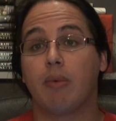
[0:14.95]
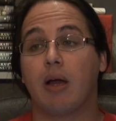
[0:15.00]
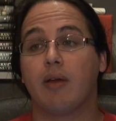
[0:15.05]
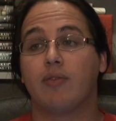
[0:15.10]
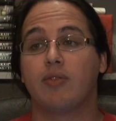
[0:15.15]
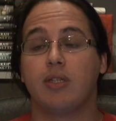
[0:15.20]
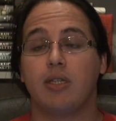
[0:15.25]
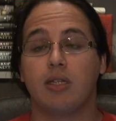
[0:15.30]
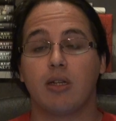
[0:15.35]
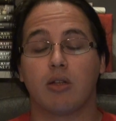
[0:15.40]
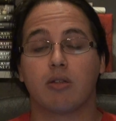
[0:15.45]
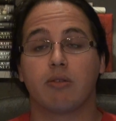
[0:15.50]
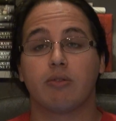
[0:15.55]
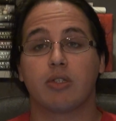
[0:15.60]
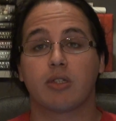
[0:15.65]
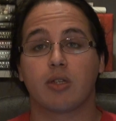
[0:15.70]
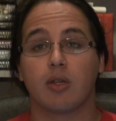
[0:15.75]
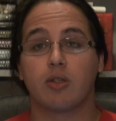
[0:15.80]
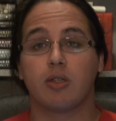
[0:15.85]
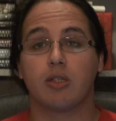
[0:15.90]
I've seen lots of
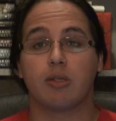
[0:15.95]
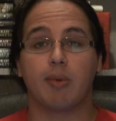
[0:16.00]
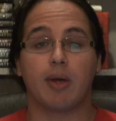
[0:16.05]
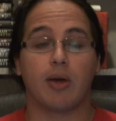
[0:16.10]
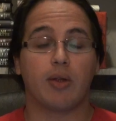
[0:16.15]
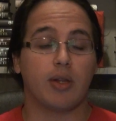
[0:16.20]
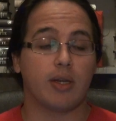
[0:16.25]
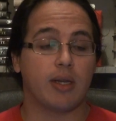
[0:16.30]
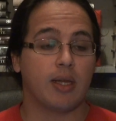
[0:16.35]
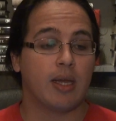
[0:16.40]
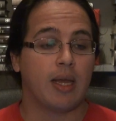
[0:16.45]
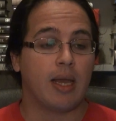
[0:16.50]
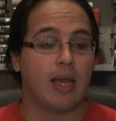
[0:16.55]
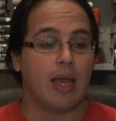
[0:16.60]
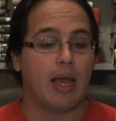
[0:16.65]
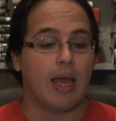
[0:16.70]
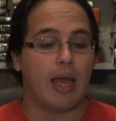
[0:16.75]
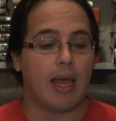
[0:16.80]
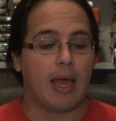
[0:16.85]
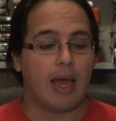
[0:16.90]
discussions about it.
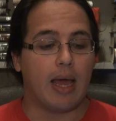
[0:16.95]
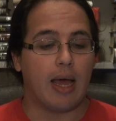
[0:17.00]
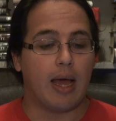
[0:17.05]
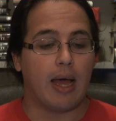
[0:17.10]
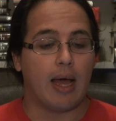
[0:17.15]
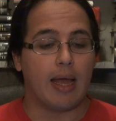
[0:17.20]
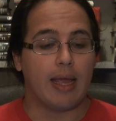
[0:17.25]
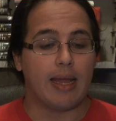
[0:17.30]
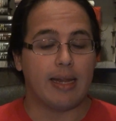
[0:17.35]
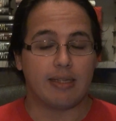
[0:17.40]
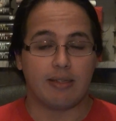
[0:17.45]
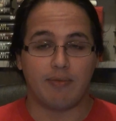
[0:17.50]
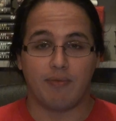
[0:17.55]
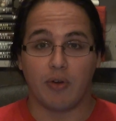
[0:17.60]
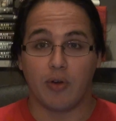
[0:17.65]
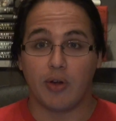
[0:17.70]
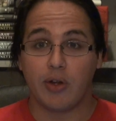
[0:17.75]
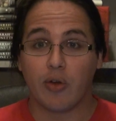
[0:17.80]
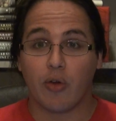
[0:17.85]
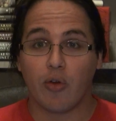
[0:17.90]
It's
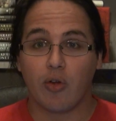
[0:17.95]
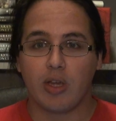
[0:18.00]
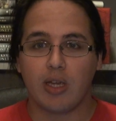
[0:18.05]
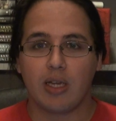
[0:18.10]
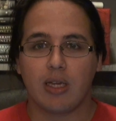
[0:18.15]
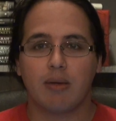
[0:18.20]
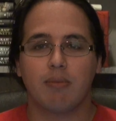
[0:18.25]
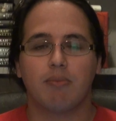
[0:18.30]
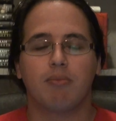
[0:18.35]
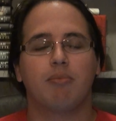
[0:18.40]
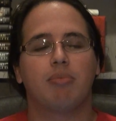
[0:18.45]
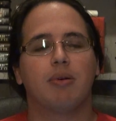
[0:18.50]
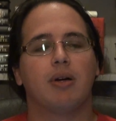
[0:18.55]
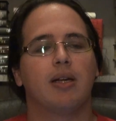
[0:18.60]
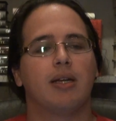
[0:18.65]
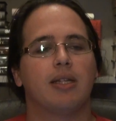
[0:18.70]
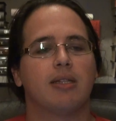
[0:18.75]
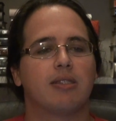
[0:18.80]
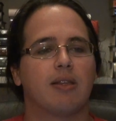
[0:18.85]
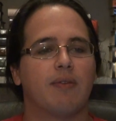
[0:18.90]
very nerdy,
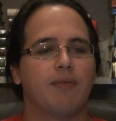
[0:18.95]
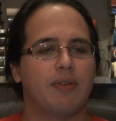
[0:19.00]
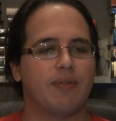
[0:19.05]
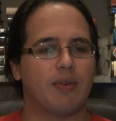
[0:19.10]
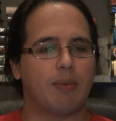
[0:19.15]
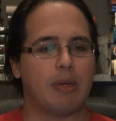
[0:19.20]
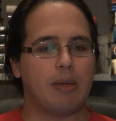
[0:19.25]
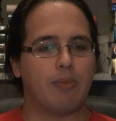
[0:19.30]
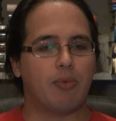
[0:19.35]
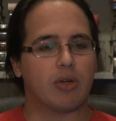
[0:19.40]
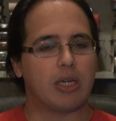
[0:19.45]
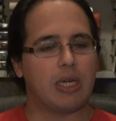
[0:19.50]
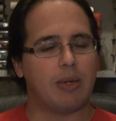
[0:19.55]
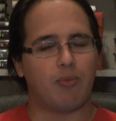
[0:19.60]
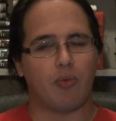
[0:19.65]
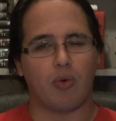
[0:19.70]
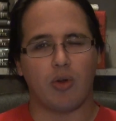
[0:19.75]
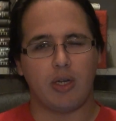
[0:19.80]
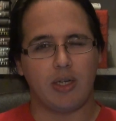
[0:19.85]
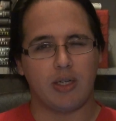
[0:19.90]
but it's something that people keep
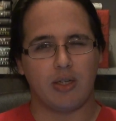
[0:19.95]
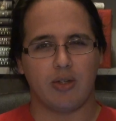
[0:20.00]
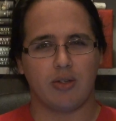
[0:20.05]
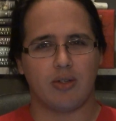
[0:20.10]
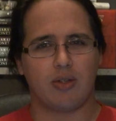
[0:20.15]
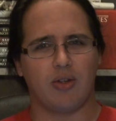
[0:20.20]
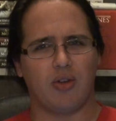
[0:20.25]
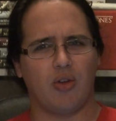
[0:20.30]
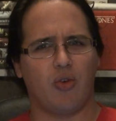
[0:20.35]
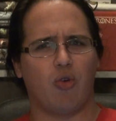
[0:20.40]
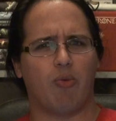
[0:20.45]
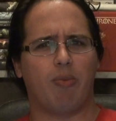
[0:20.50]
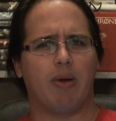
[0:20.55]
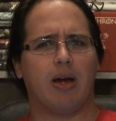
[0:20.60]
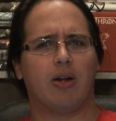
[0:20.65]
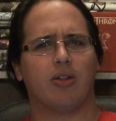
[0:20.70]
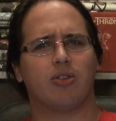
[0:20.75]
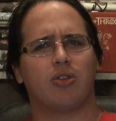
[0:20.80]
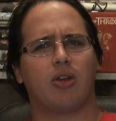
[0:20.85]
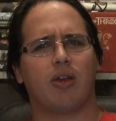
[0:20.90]
wanting to know
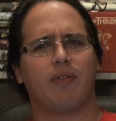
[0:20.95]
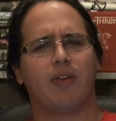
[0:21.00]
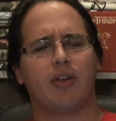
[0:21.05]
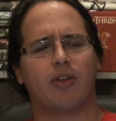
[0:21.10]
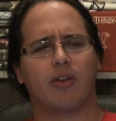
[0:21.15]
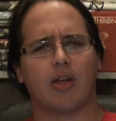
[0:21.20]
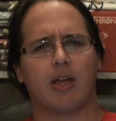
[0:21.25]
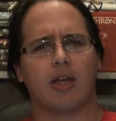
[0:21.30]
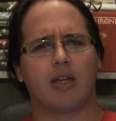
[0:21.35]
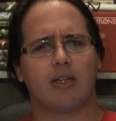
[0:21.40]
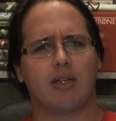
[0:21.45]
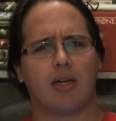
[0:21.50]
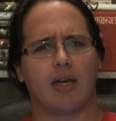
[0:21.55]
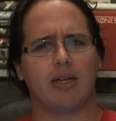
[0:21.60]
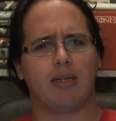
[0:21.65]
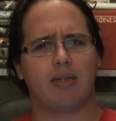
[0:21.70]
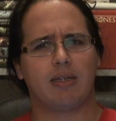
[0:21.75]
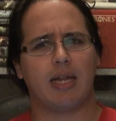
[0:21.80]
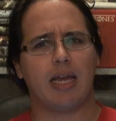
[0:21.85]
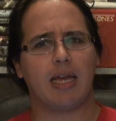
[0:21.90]
about. So I figure
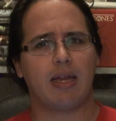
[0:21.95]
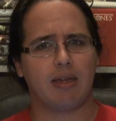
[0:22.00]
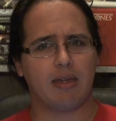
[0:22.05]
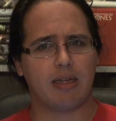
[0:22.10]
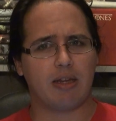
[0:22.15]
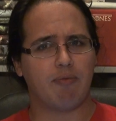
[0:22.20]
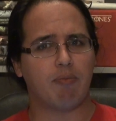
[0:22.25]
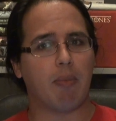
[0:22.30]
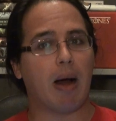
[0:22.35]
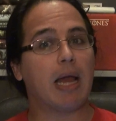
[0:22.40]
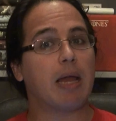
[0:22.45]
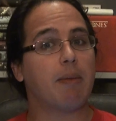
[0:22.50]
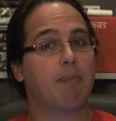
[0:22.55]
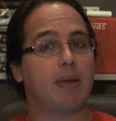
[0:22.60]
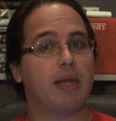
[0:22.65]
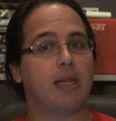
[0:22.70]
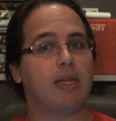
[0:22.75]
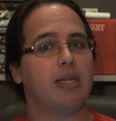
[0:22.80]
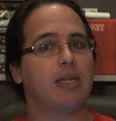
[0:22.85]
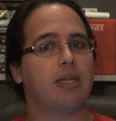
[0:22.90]
I'd give my
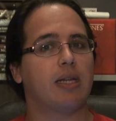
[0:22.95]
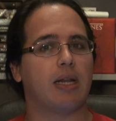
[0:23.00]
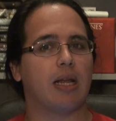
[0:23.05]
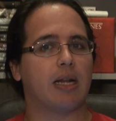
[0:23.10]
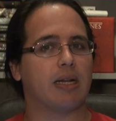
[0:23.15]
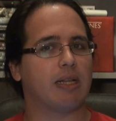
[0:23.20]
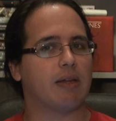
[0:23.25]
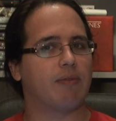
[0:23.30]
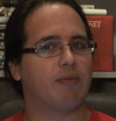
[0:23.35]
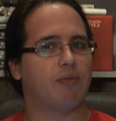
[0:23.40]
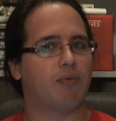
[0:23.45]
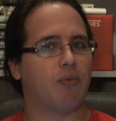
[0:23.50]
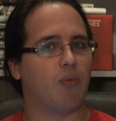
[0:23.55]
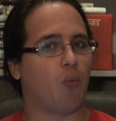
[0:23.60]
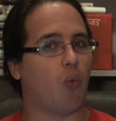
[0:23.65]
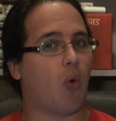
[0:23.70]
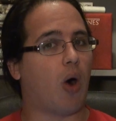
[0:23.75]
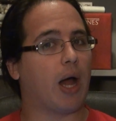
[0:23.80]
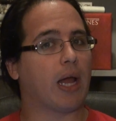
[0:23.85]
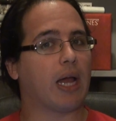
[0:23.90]
opinion and give
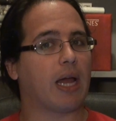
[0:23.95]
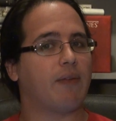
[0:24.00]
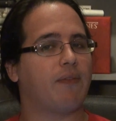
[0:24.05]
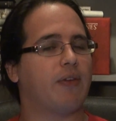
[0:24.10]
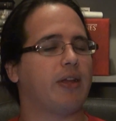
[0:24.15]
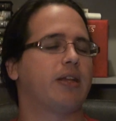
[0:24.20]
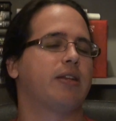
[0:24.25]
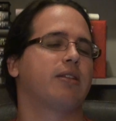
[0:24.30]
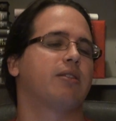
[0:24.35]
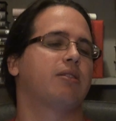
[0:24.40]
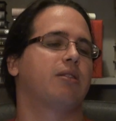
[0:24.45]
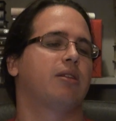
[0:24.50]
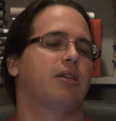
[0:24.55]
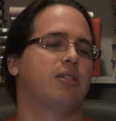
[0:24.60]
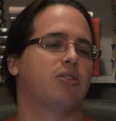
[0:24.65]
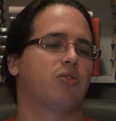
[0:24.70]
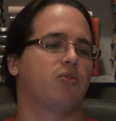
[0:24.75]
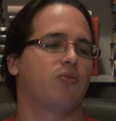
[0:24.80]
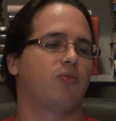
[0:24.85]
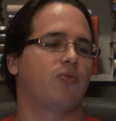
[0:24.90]
why I think
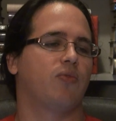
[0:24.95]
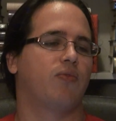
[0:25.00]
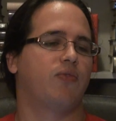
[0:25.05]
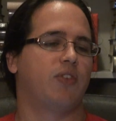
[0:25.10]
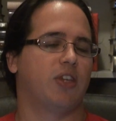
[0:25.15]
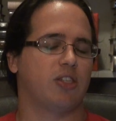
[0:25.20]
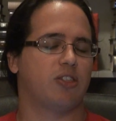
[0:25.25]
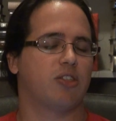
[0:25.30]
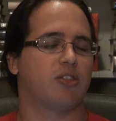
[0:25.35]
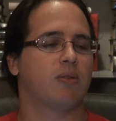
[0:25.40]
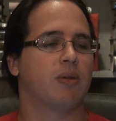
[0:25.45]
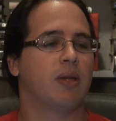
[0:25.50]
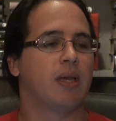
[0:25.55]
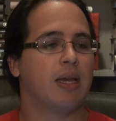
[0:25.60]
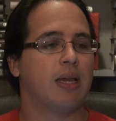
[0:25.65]
it's this.